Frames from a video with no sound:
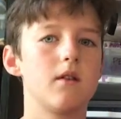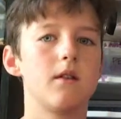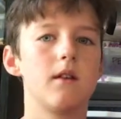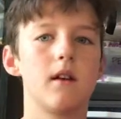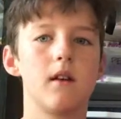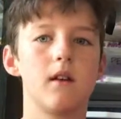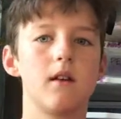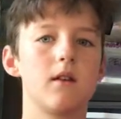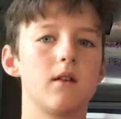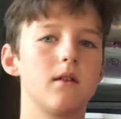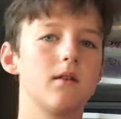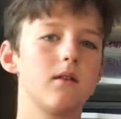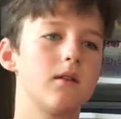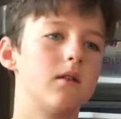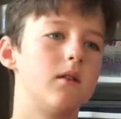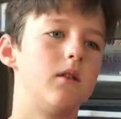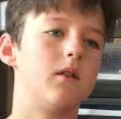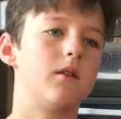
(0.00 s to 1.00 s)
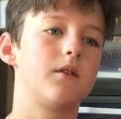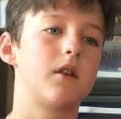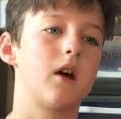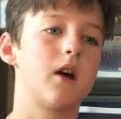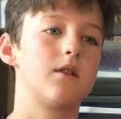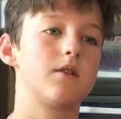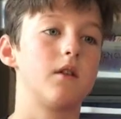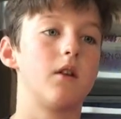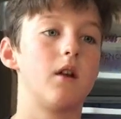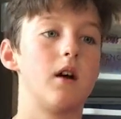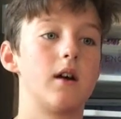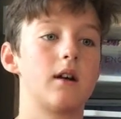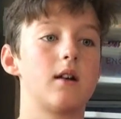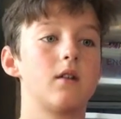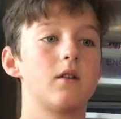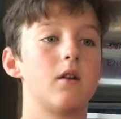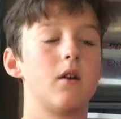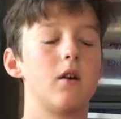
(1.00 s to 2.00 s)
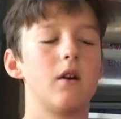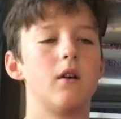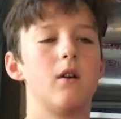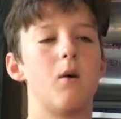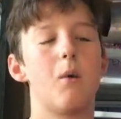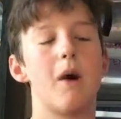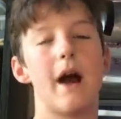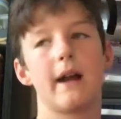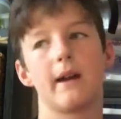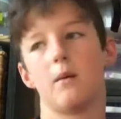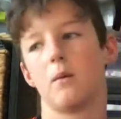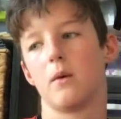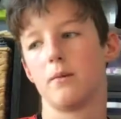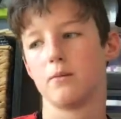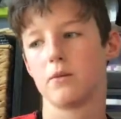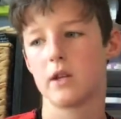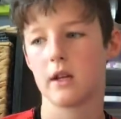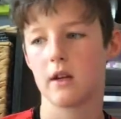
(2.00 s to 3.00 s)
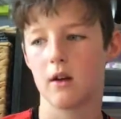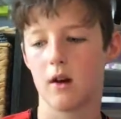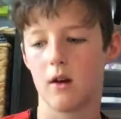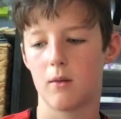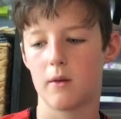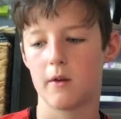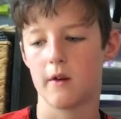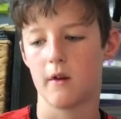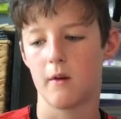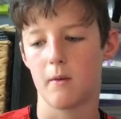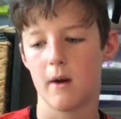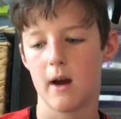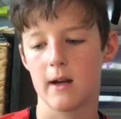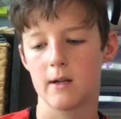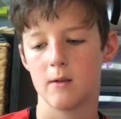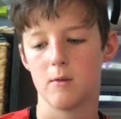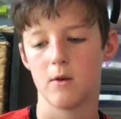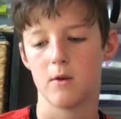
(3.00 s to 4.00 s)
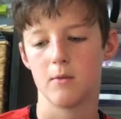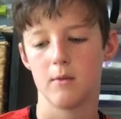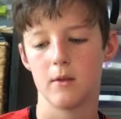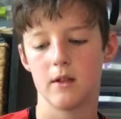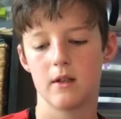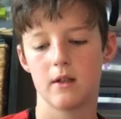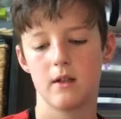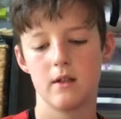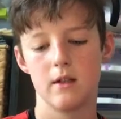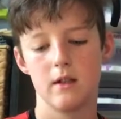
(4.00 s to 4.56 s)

like tons of luck, or a wacky worm. Jake caught one on a wacky worm, but